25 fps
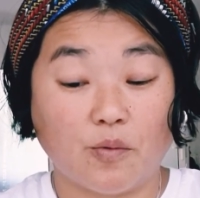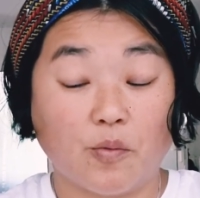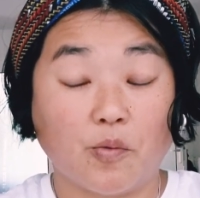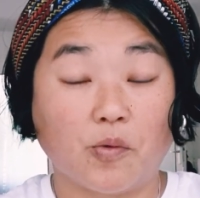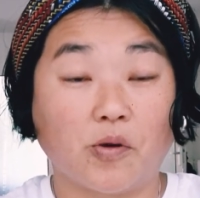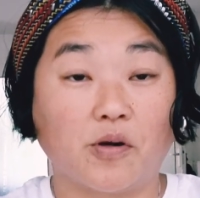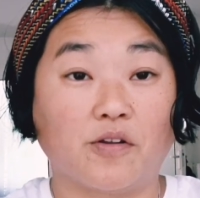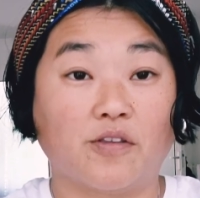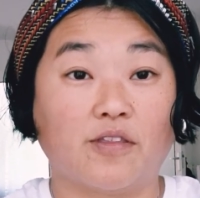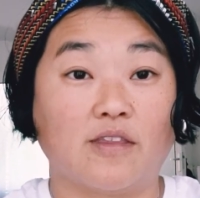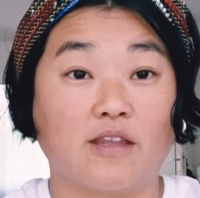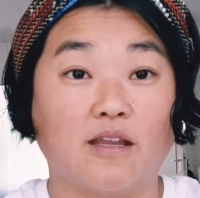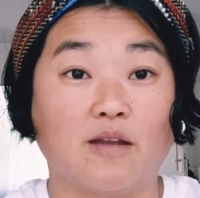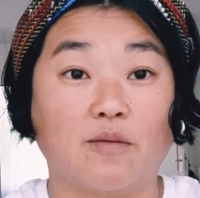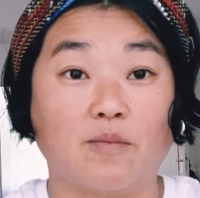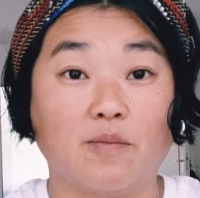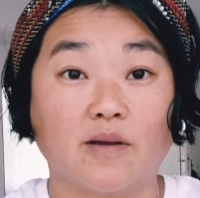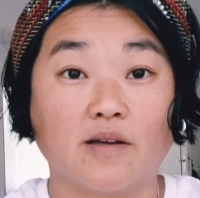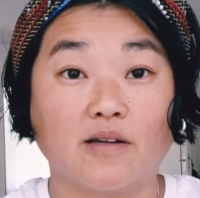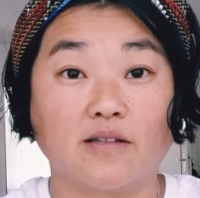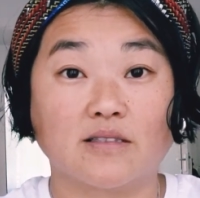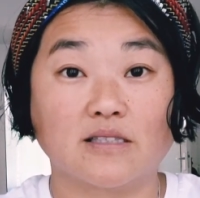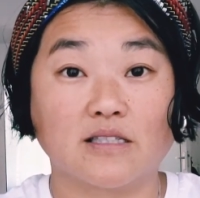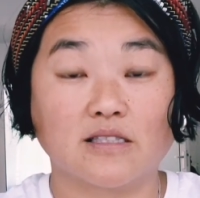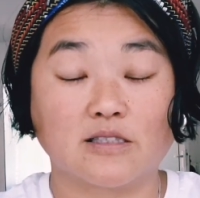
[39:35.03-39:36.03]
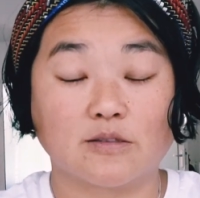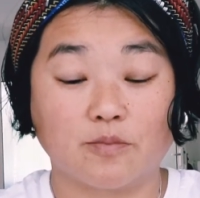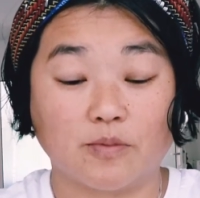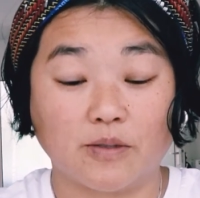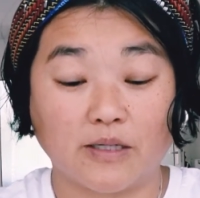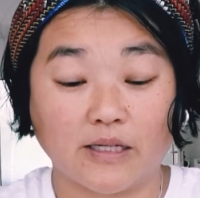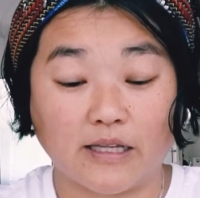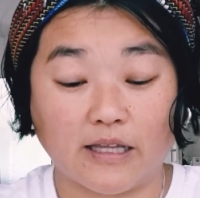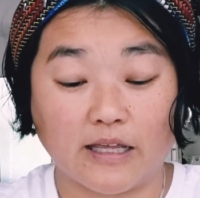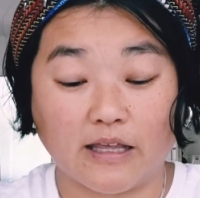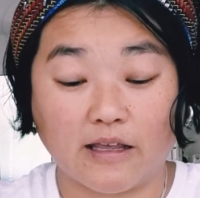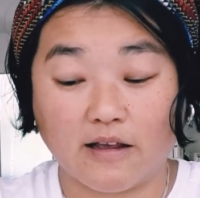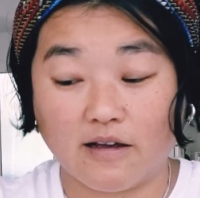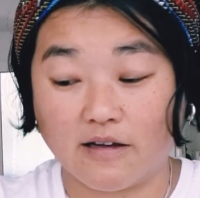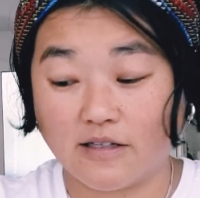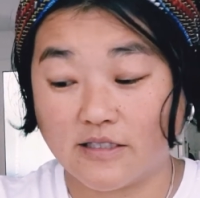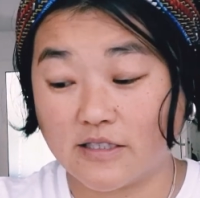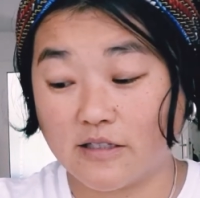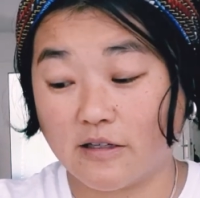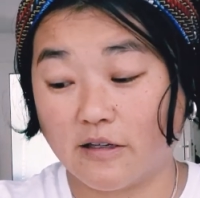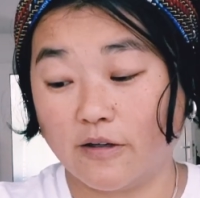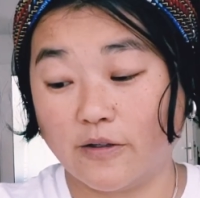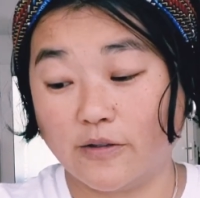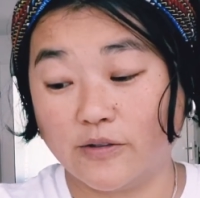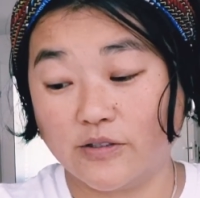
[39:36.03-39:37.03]
worth it, because it's bringing
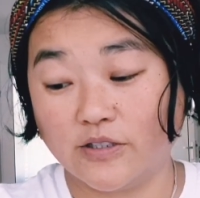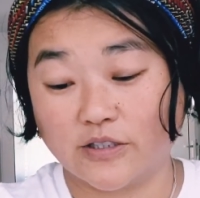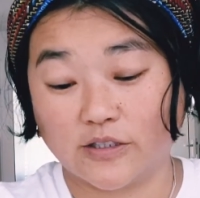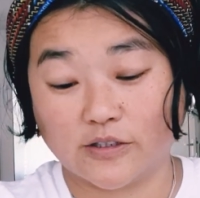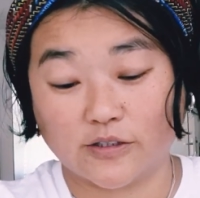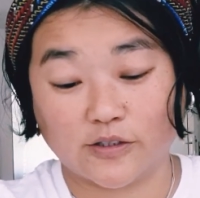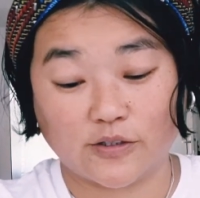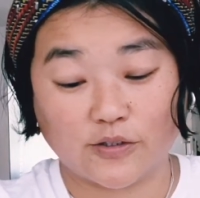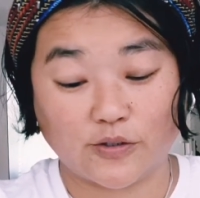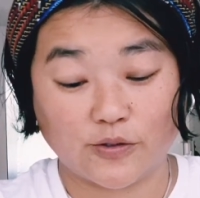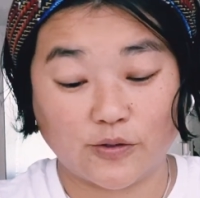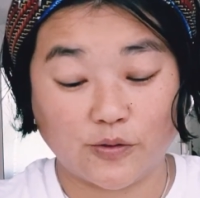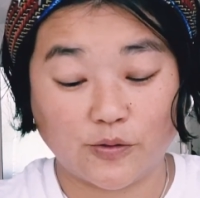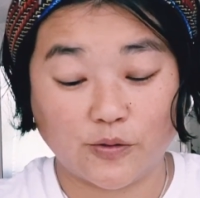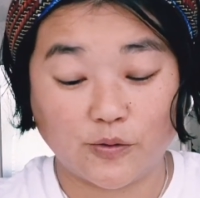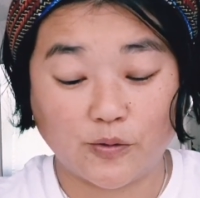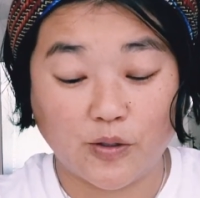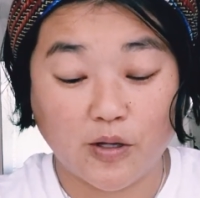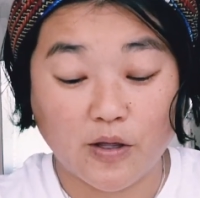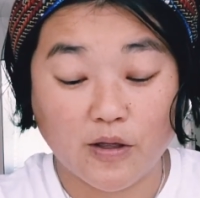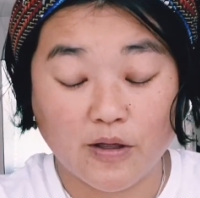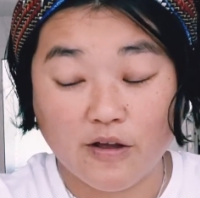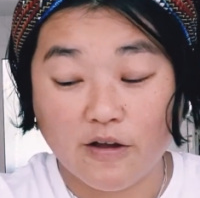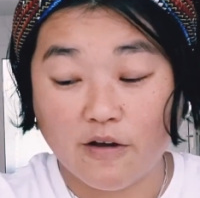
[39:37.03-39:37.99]
us closer to